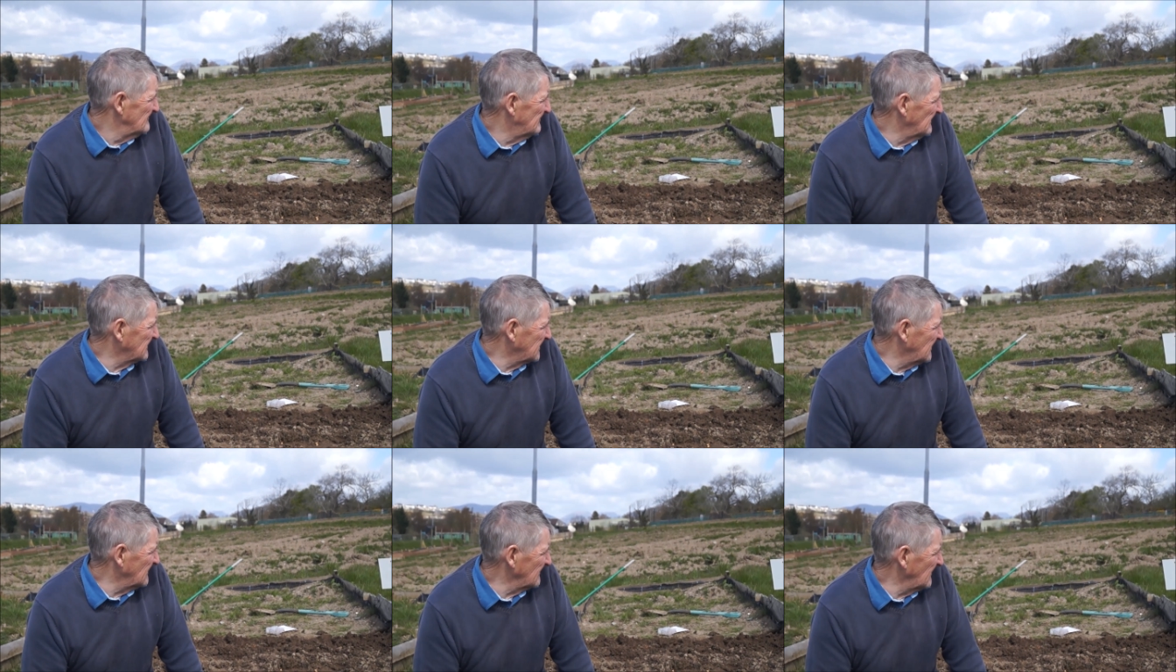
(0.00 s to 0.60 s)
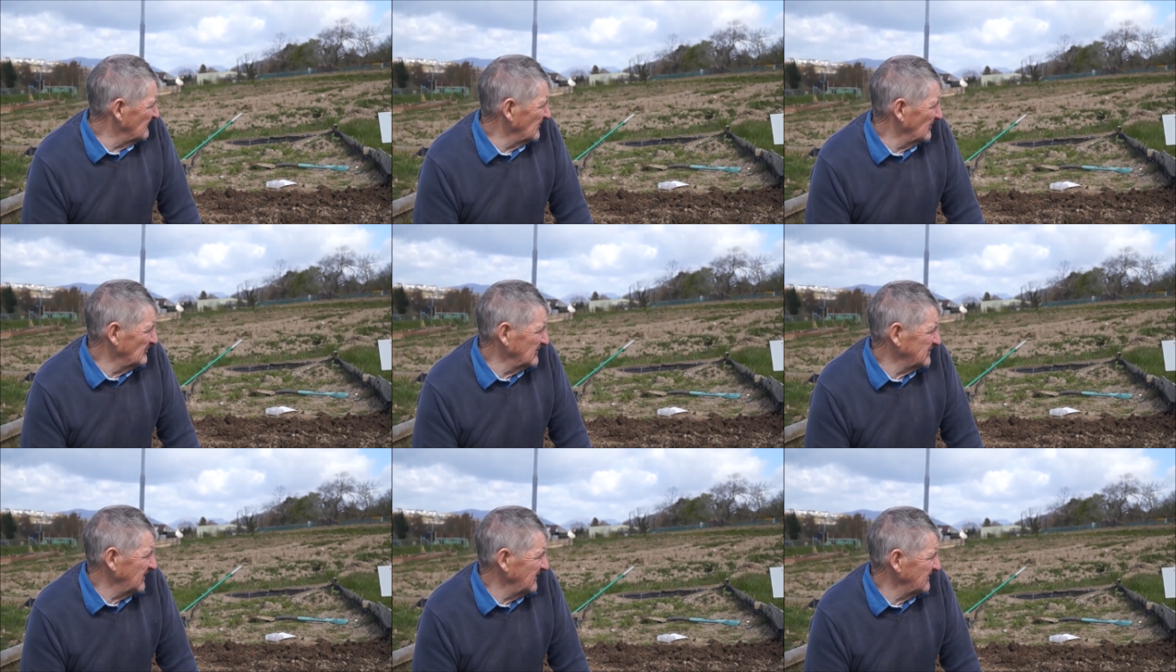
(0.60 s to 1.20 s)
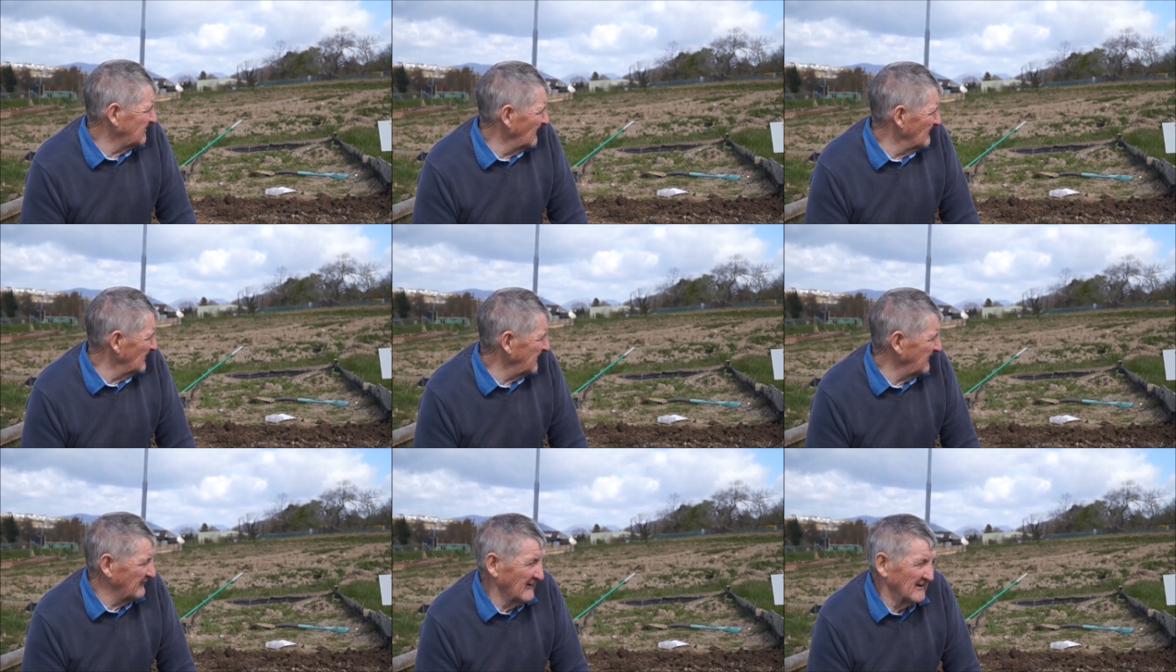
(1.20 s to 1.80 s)
I, I, I, wouldn't, I
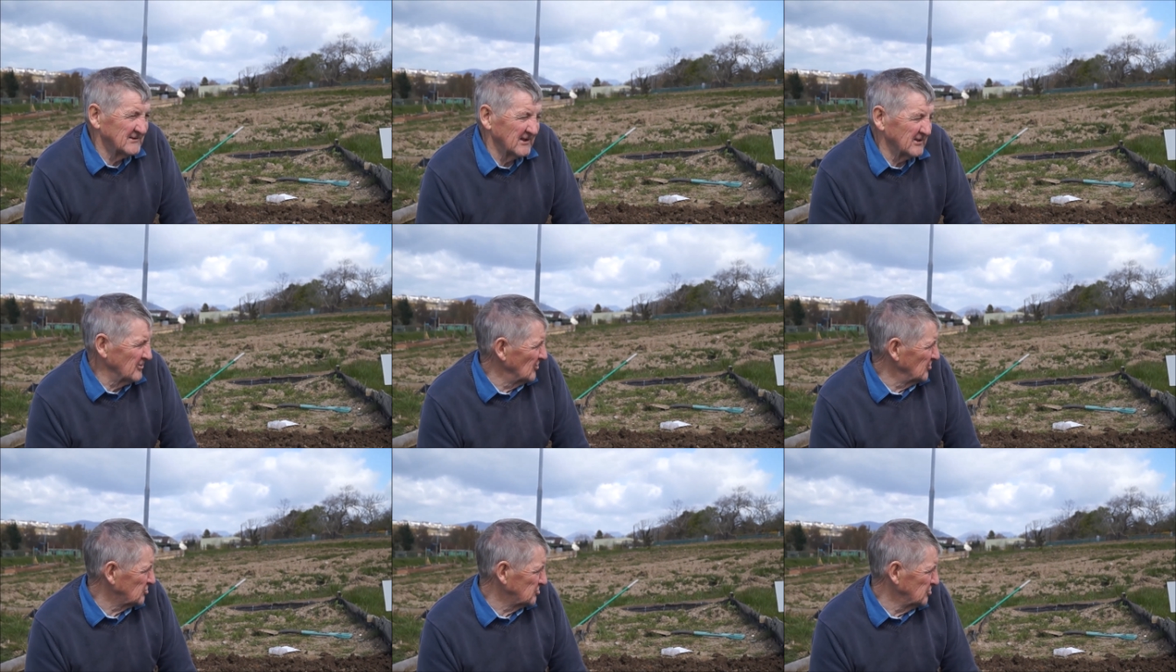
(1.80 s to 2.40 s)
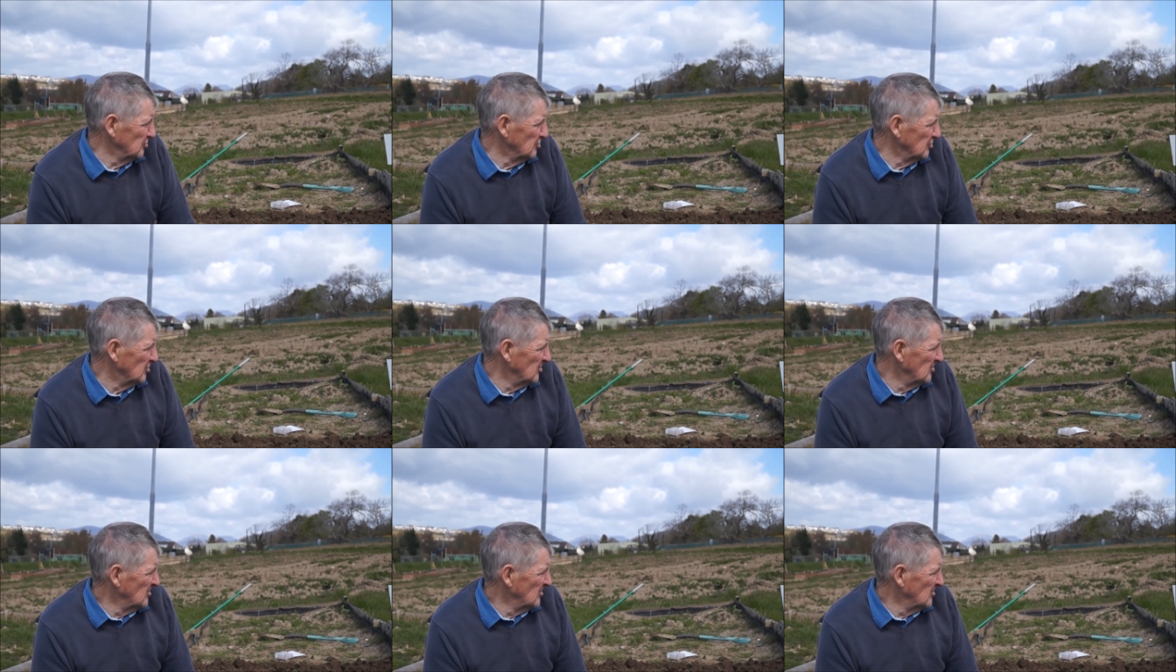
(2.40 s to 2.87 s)
wouldn't fancy doing two.